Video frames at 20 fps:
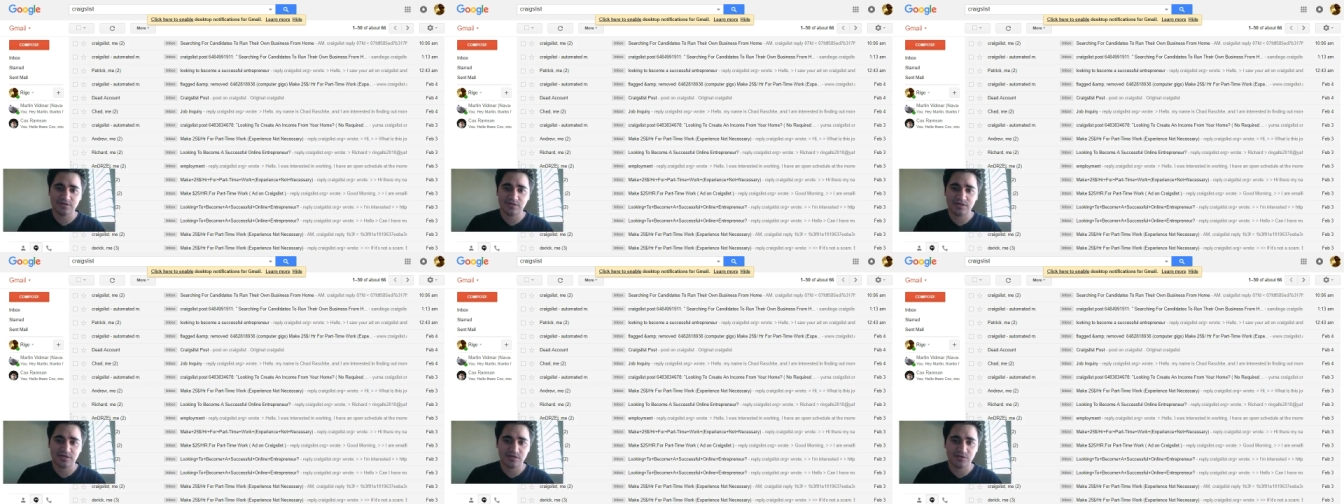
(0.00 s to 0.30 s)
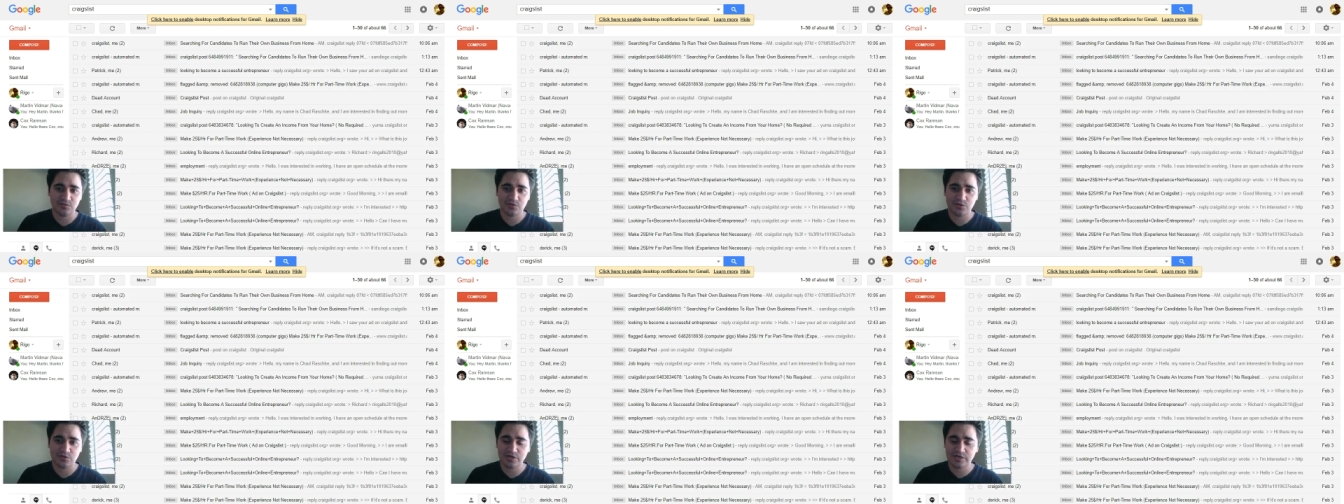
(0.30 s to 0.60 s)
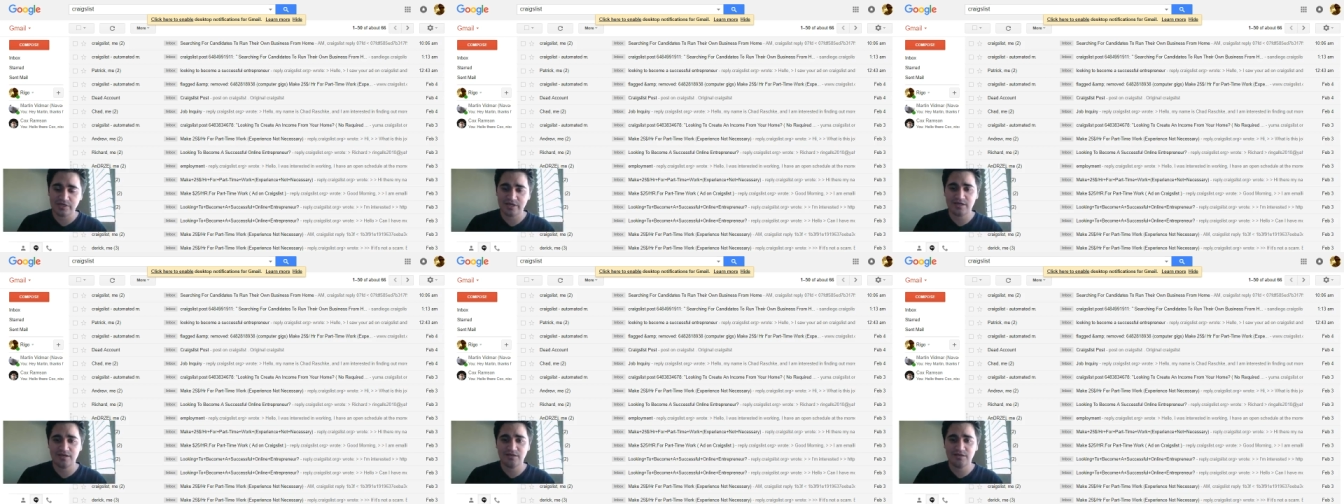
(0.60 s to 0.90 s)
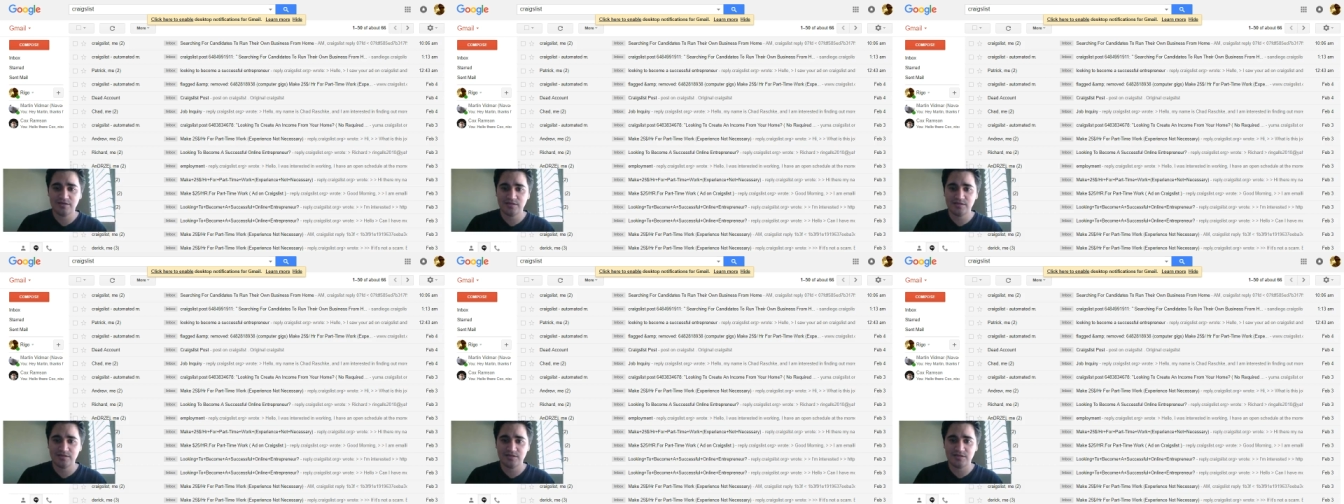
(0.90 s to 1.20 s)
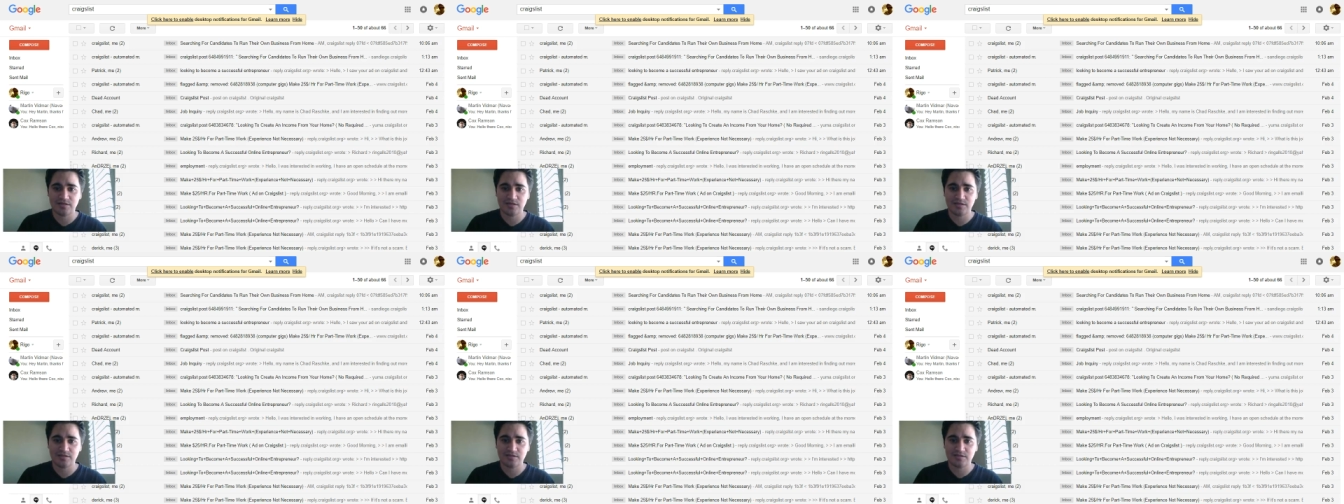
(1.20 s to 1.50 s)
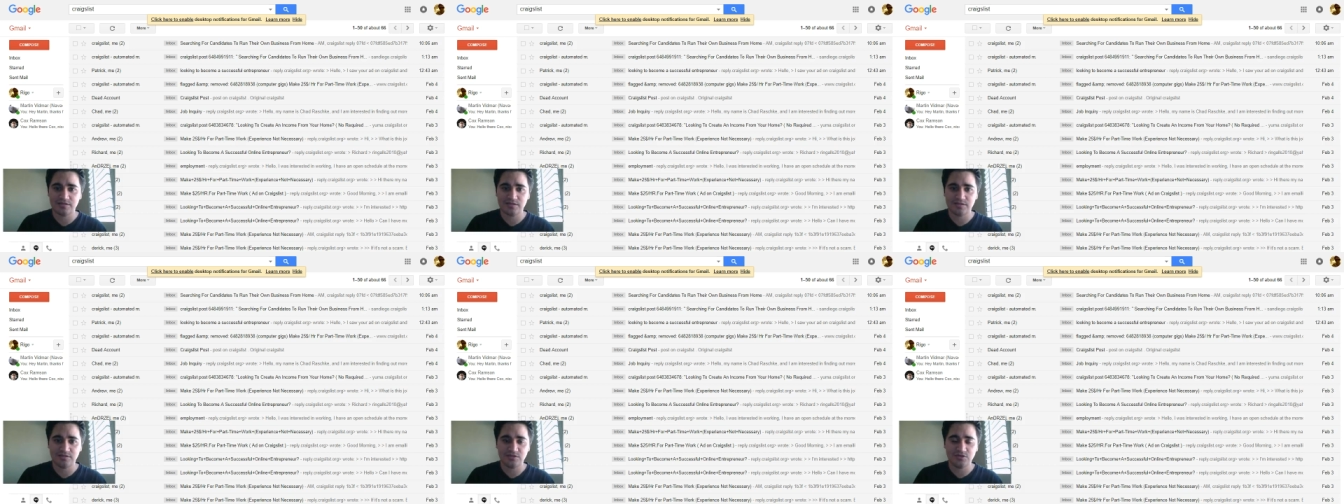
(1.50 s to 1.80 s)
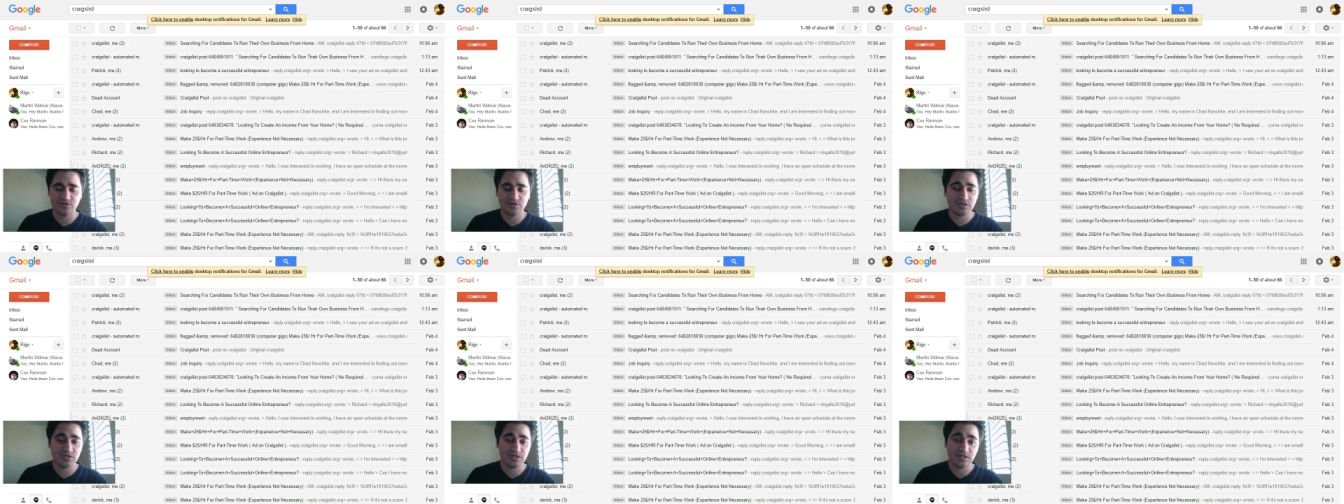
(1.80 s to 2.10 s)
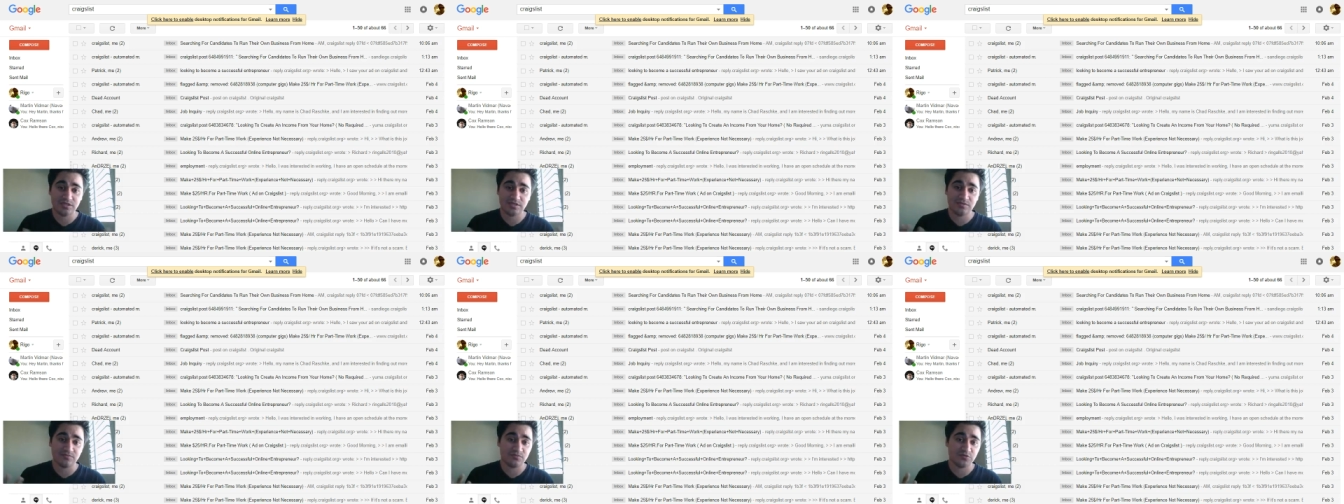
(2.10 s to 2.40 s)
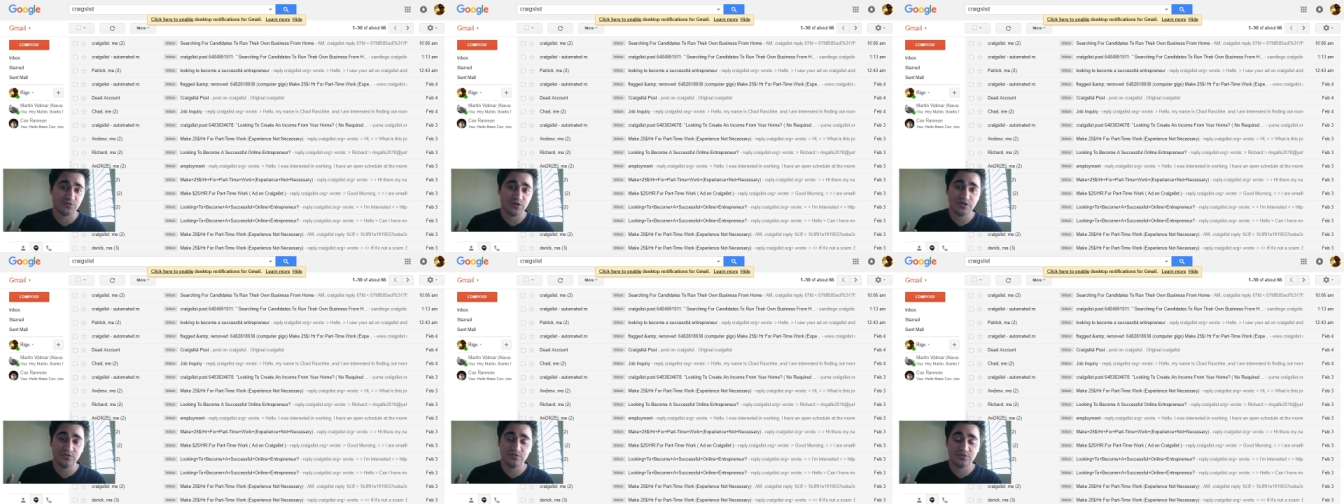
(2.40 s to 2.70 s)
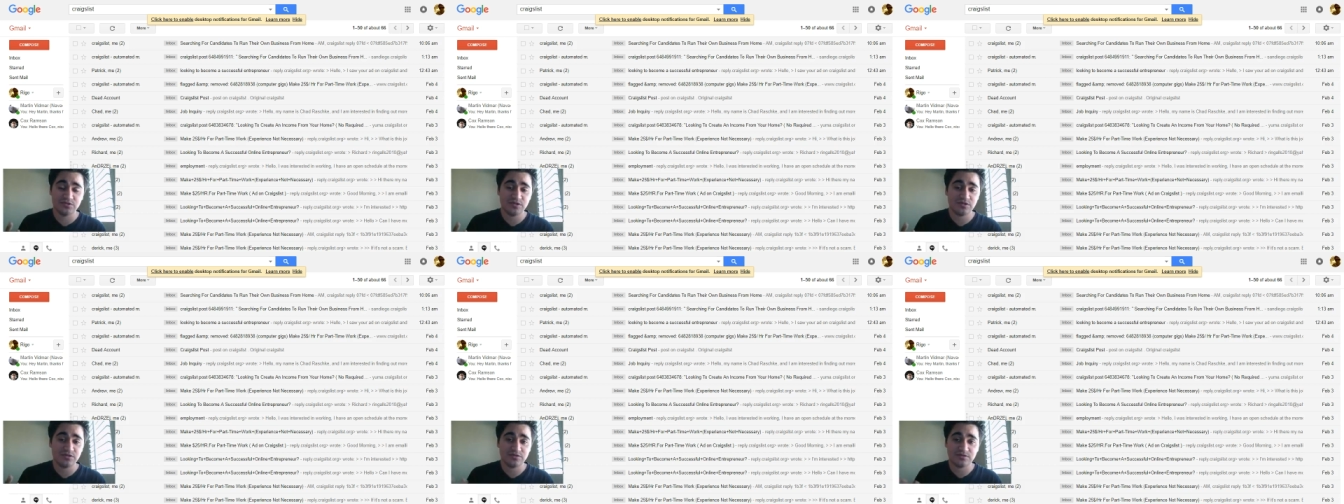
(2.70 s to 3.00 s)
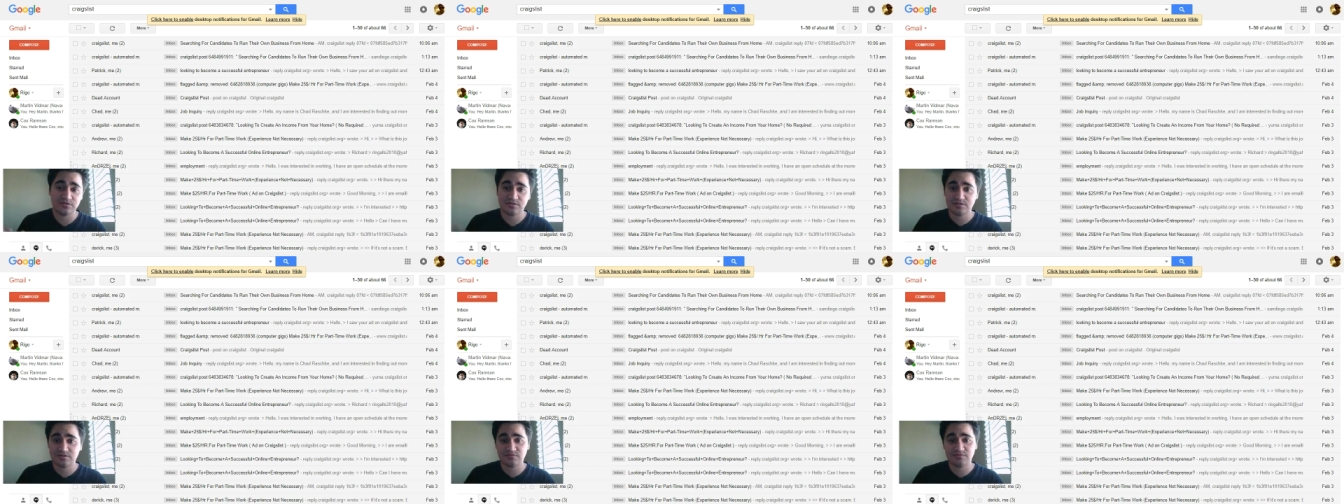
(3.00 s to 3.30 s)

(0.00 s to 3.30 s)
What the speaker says: work at it, and you can get some great results.